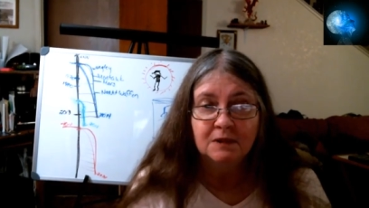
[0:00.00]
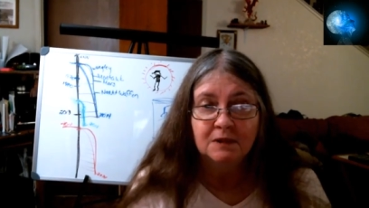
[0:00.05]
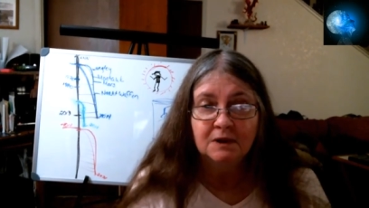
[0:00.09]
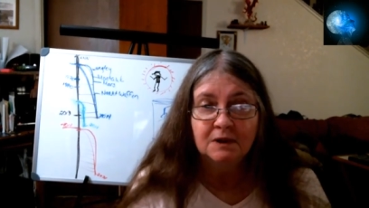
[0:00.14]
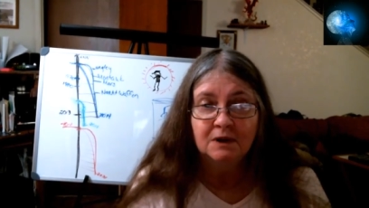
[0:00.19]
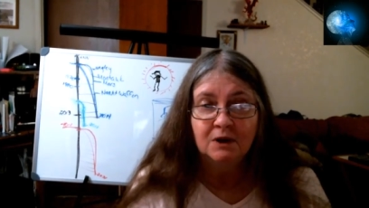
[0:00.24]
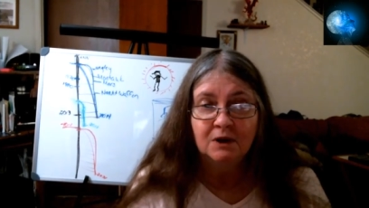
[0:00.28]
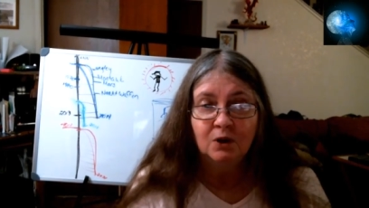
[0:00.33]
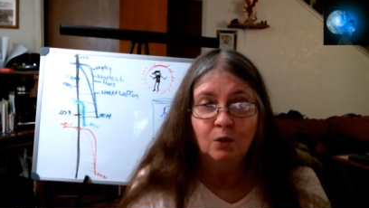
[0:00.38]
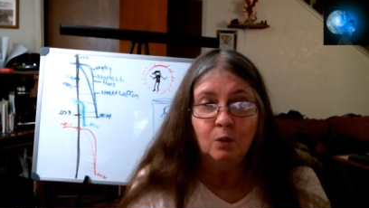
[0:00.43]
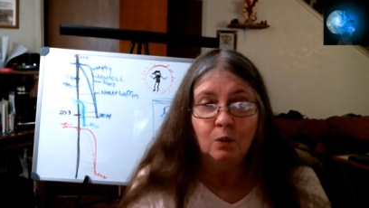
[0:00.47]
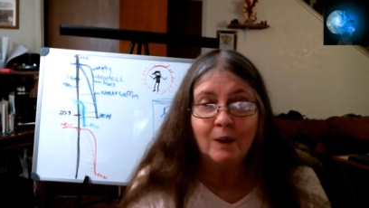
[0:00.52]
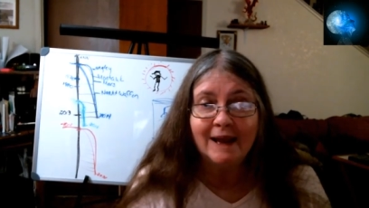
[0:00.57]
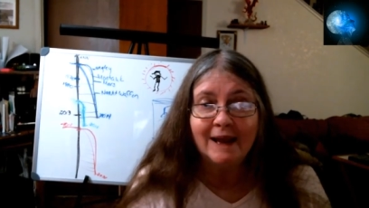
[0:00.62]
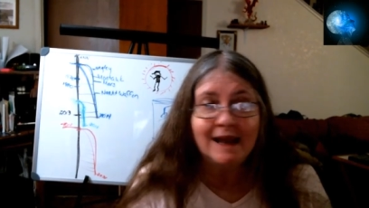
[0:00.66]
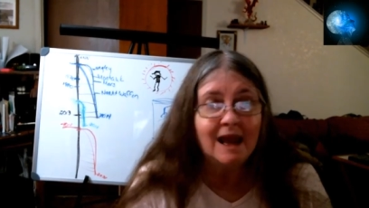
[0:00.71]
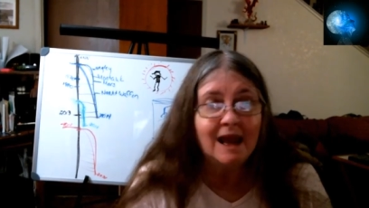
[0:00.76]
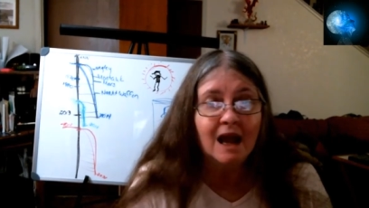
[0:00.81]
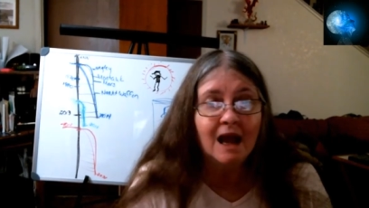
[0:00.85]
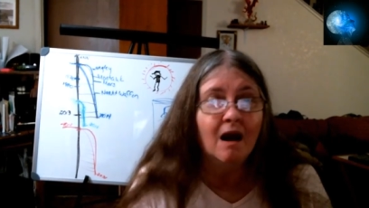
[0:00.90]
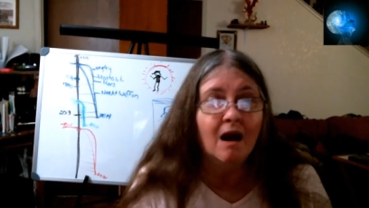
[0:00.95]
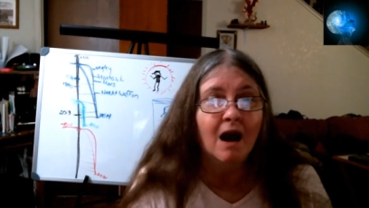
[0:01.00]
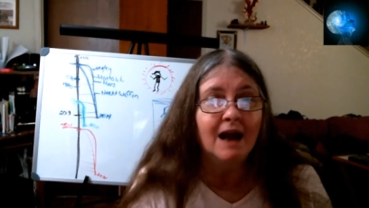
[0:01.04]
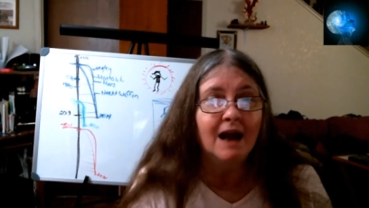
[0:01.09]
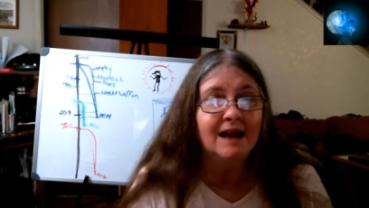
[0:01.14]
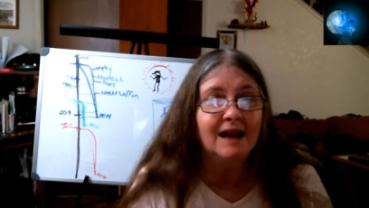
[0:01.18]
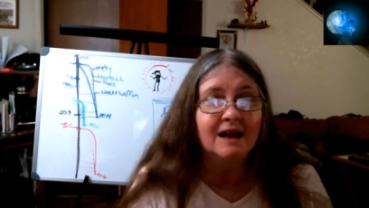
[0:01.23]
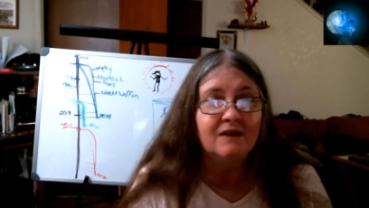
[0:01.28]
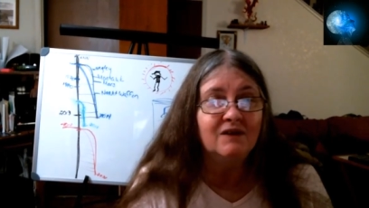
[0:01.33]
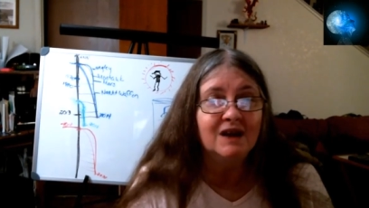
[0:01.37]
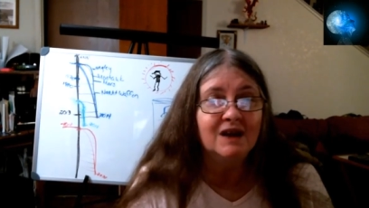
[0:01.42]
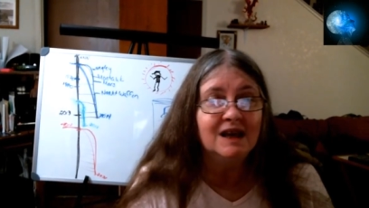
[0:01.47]
What you're saying is it's all
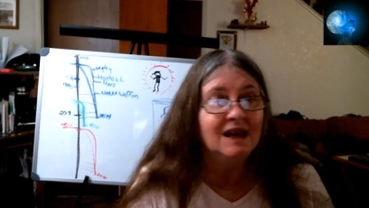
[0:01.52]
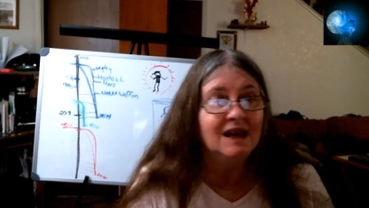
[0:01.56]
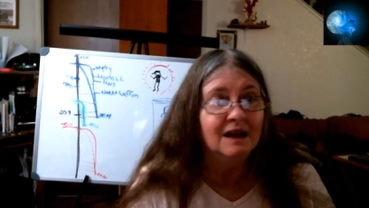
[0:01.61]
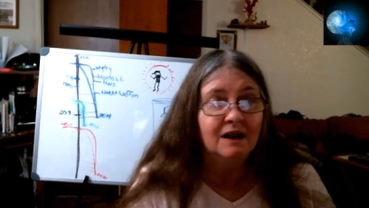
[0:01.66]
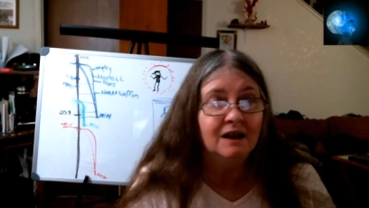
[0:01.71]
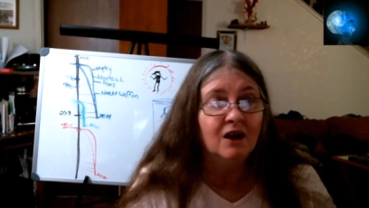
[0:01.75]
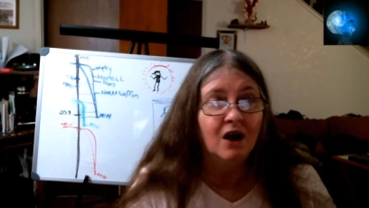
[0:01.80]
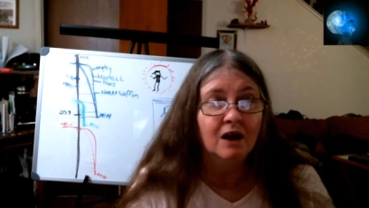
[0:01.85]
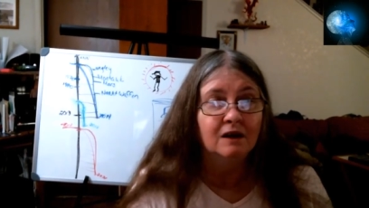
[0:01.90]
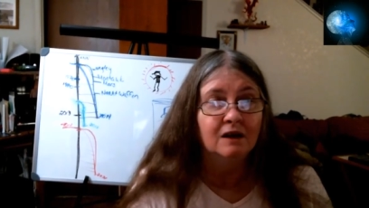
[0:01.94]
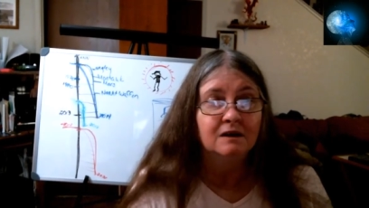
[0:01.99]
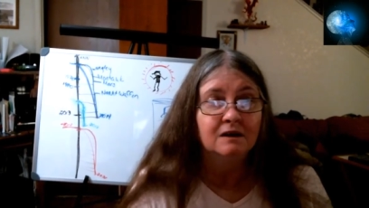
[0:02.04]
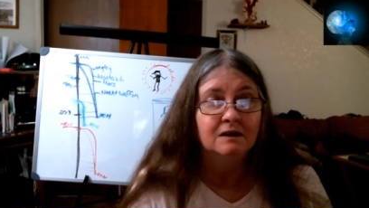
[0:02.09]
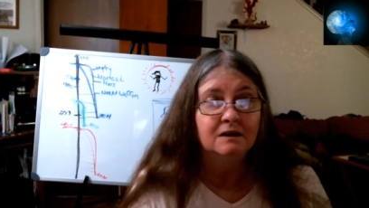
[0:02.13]
induced.